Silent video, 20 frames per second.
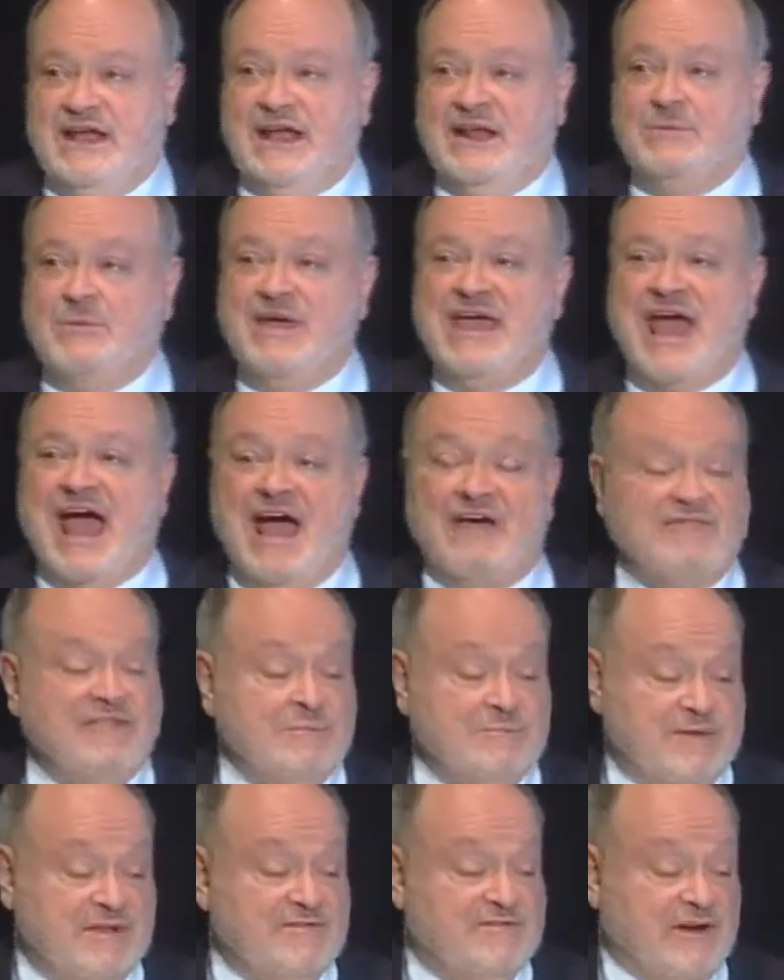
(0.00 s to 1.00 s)
And we
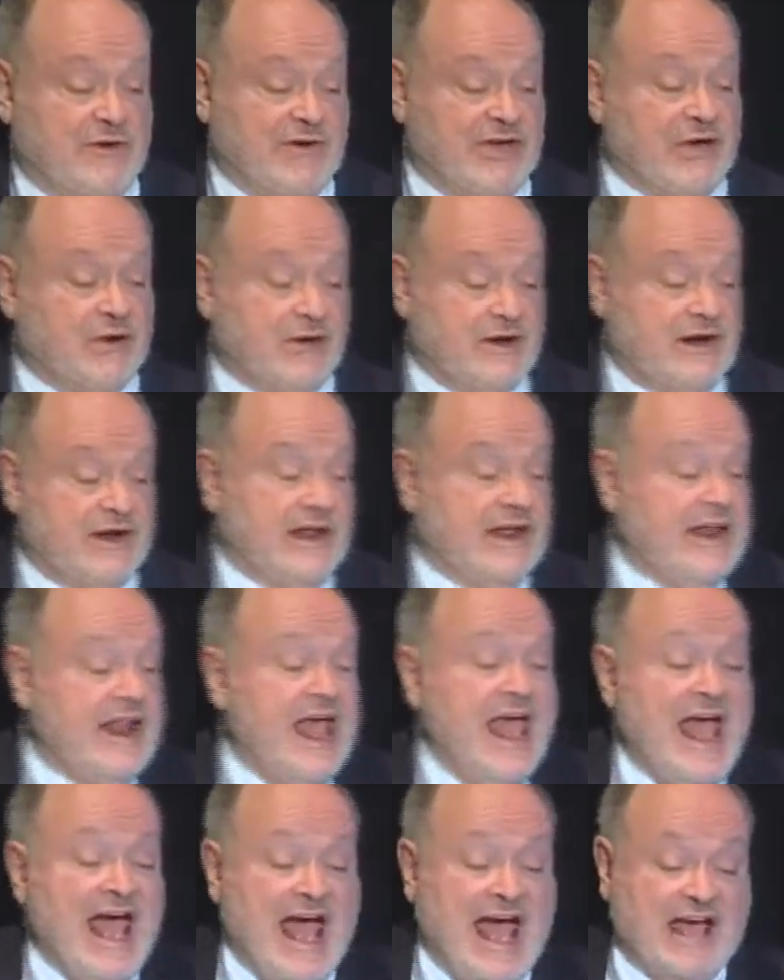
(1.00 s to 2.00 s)
haven't been very good at it,
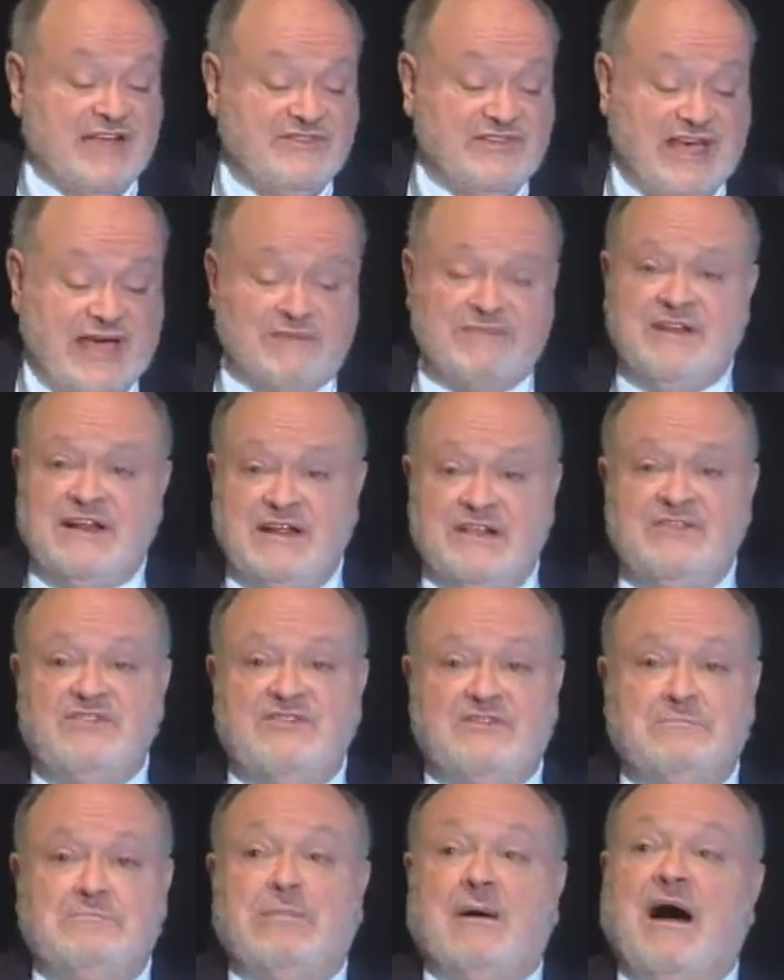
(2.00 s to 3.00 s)
as
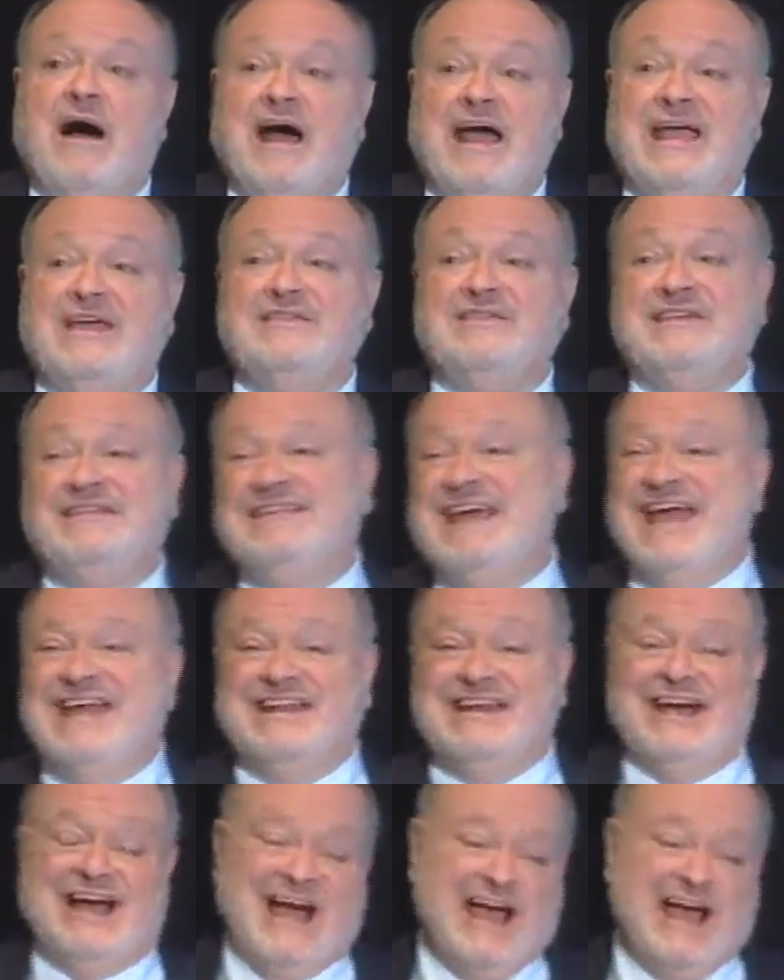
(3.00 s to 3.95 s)
evidenced by the data.